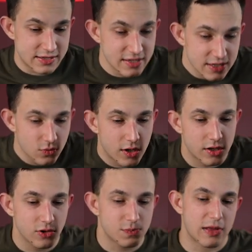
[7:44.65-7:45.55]
This is one of
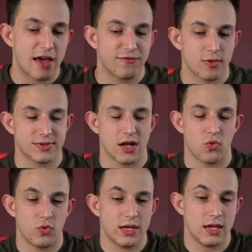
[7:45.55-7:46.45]
those platforms that
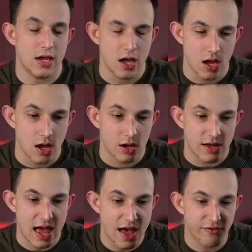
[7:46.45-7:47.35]
we
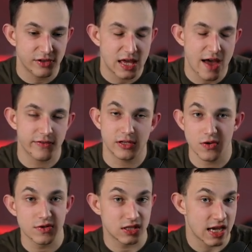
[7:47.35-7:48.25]
heavily
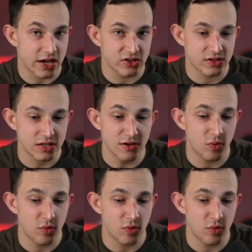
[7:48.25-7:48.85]
use in the agency.